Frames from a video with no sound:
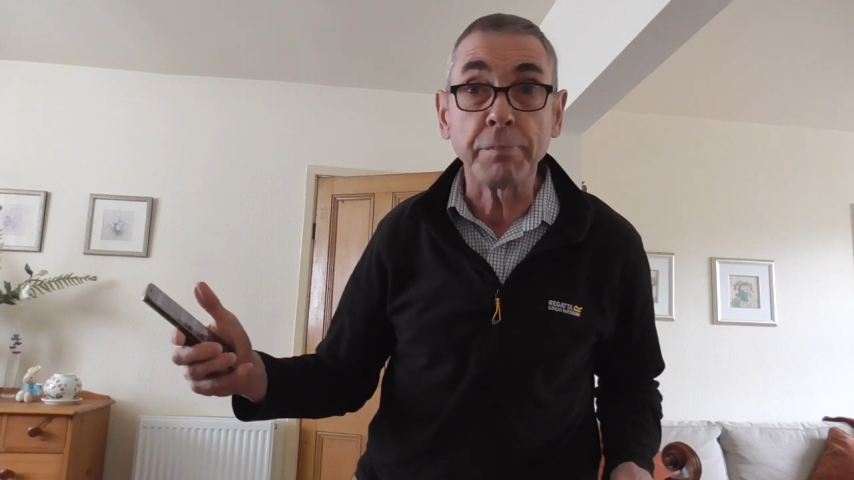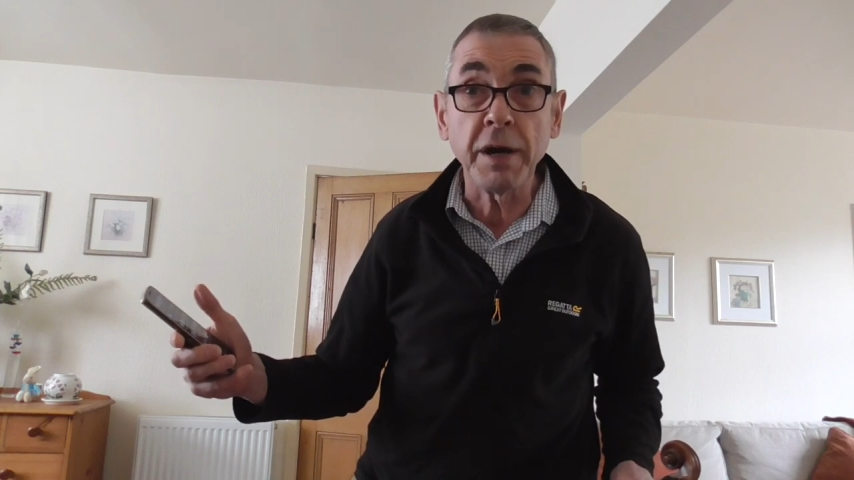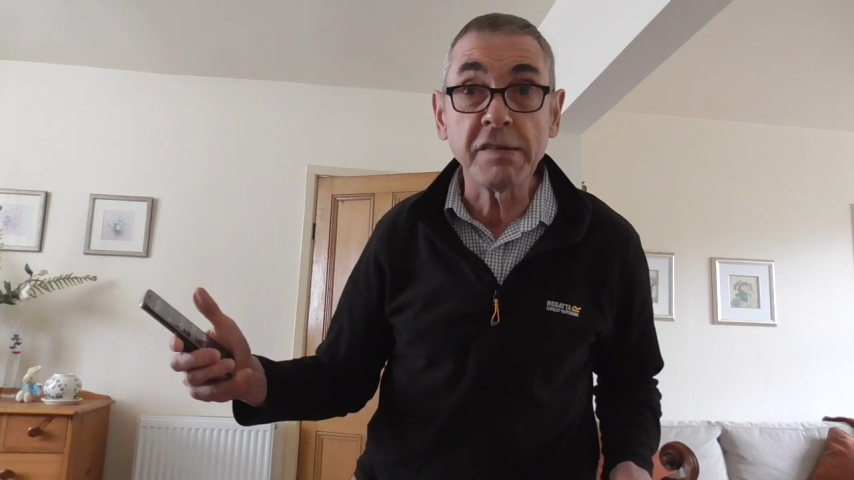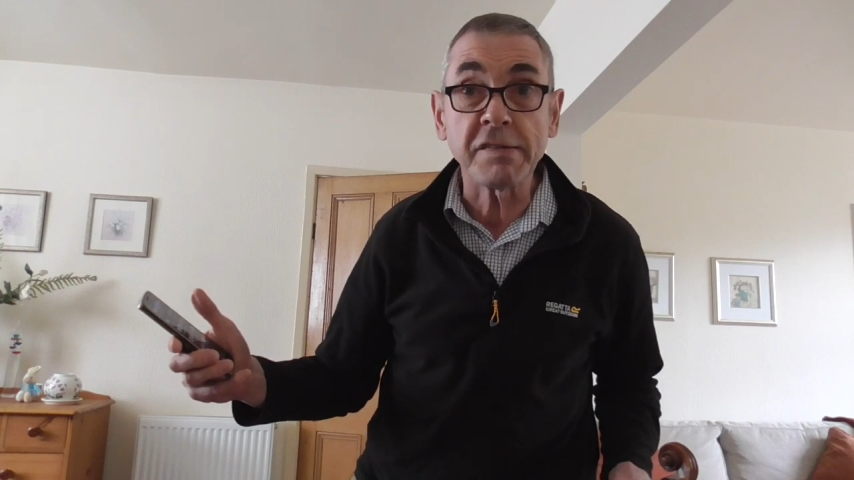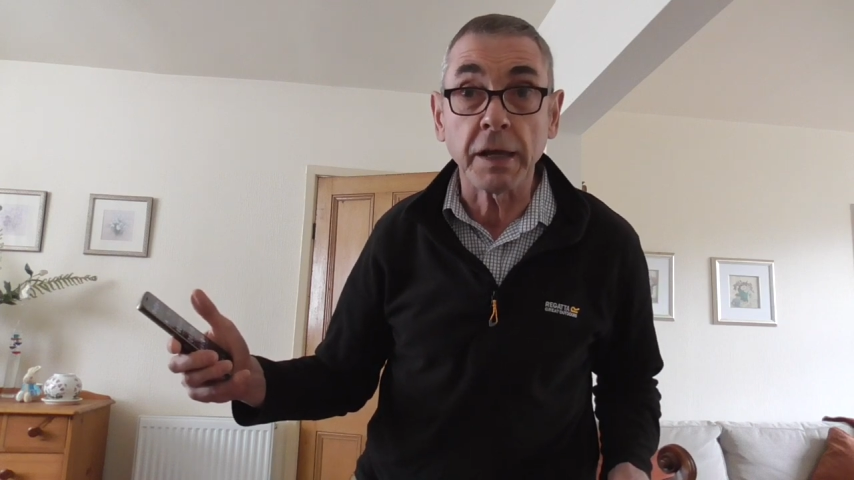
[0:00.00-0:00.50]

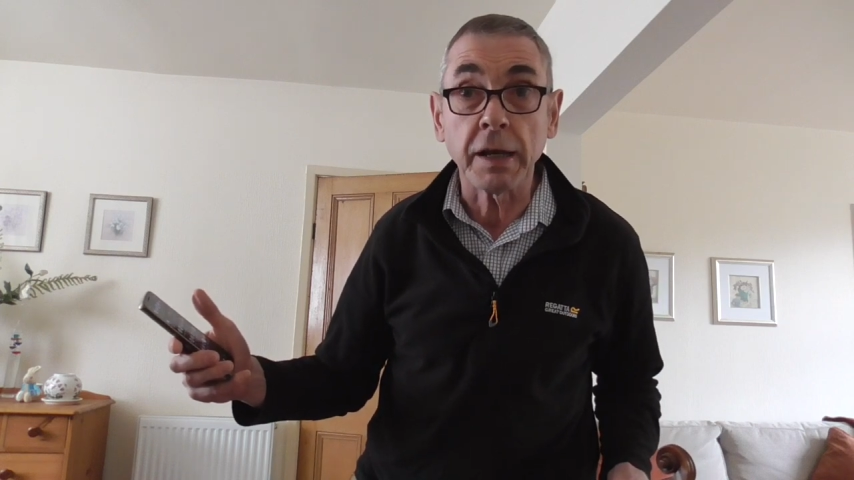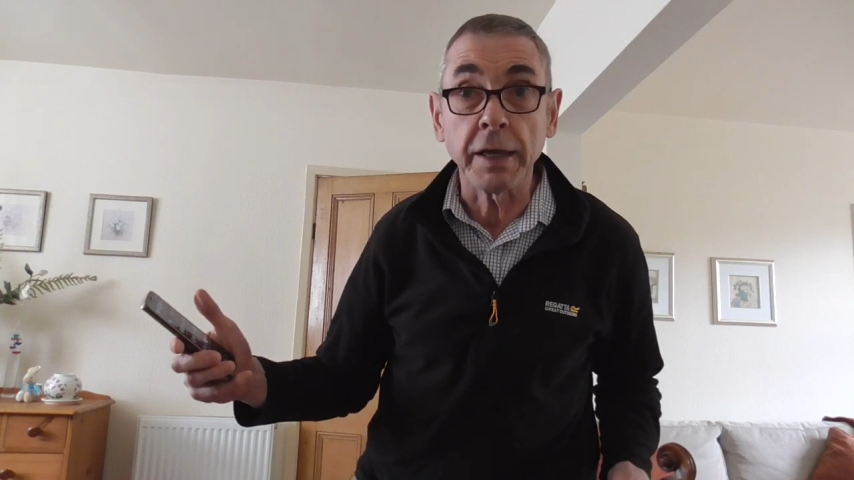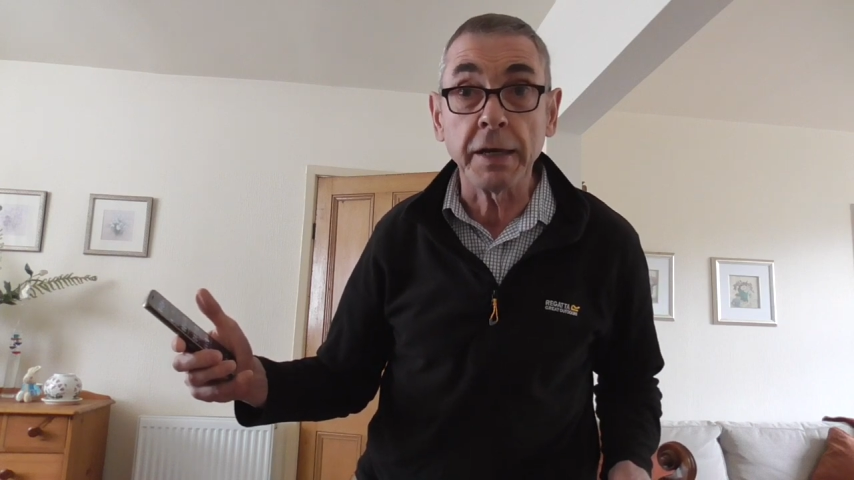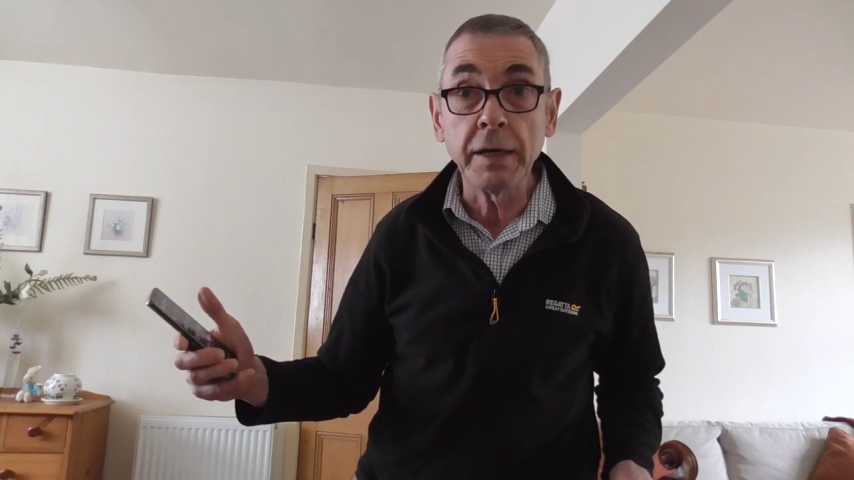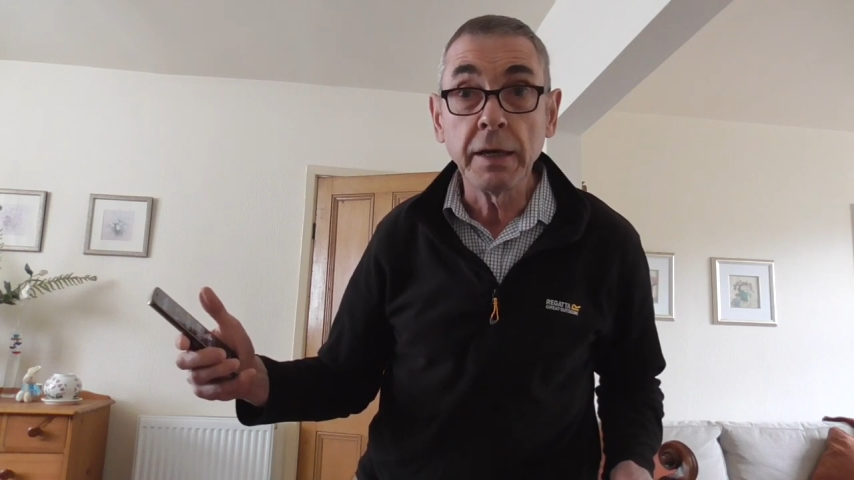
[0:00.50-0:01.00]

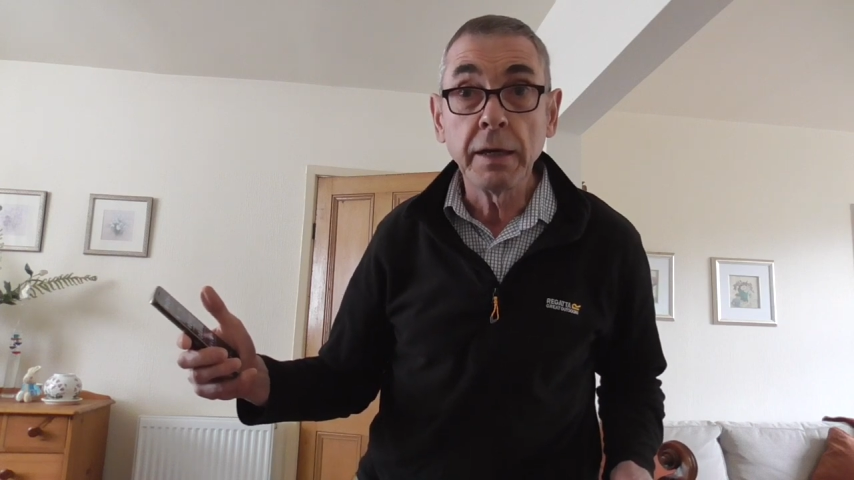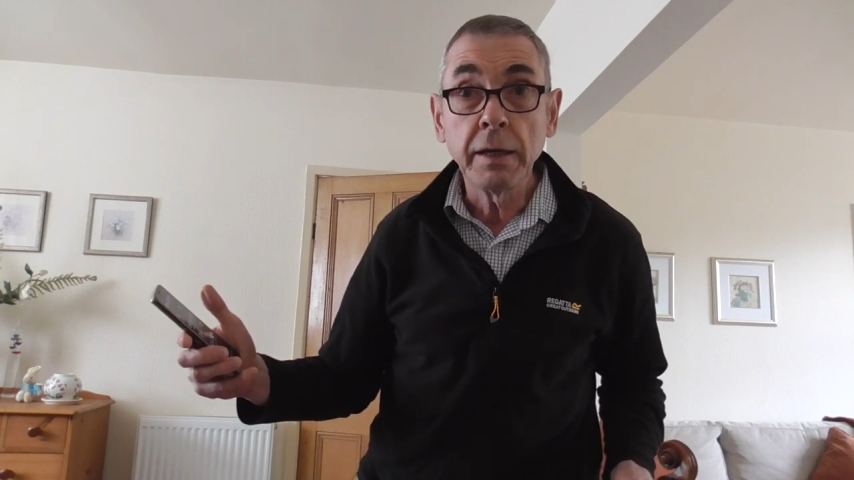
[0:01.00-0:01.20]
basically.